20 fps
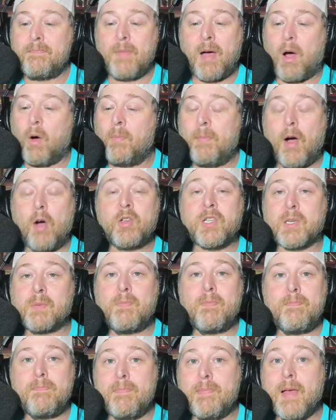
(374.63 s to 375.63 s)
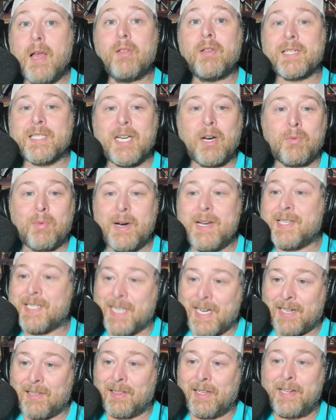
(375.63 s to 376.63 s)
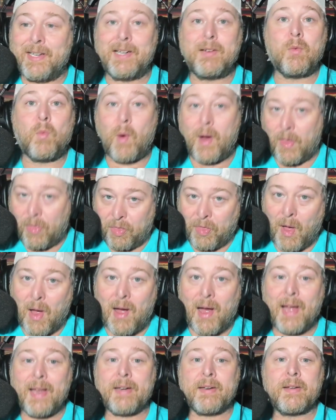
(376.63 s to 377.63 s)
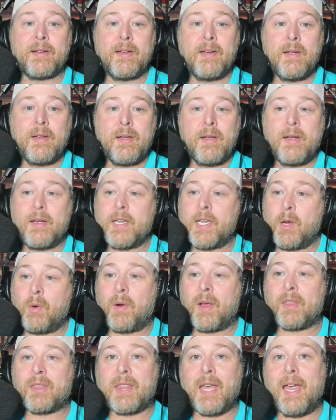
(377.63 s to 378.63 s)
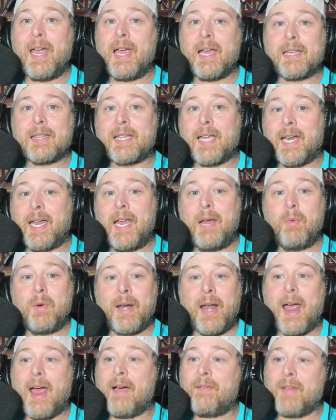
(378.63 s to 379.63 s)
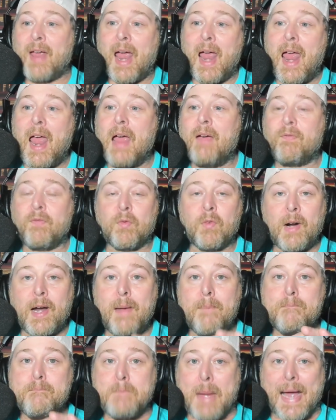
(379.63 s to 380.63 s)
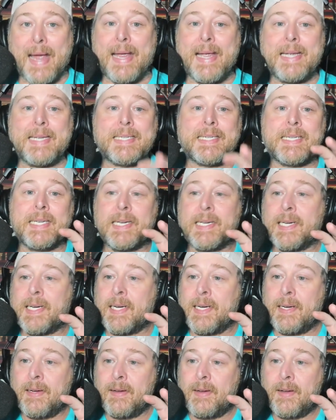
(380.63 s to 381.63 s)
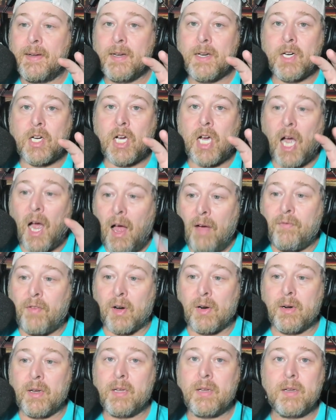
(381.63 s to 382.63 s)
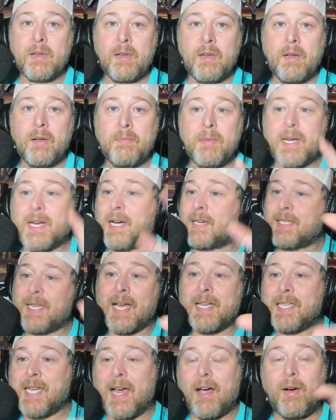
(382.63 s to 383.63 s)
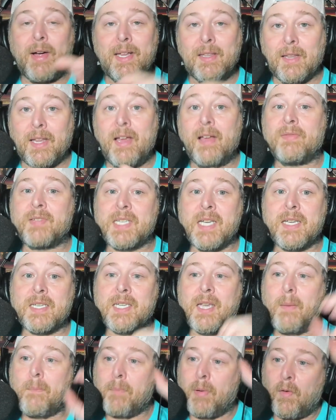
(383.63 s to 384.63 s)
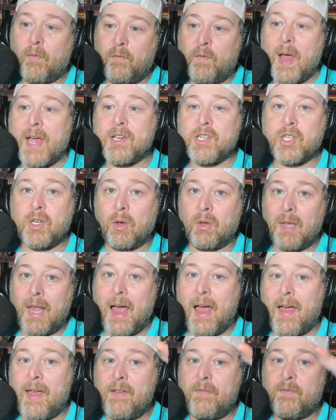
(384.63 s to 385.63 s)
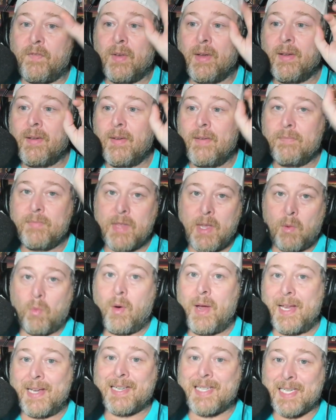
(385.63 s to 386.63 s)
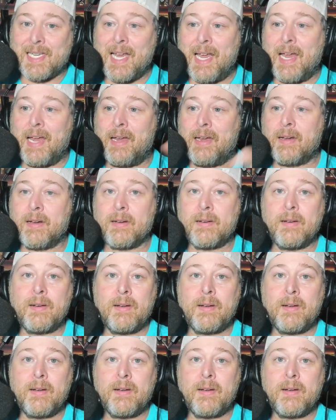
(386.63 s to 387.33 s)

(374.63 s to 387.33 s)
Almost militaristically, we thought. You would think that he would have every base covered because that's how he lives his professional life that we see.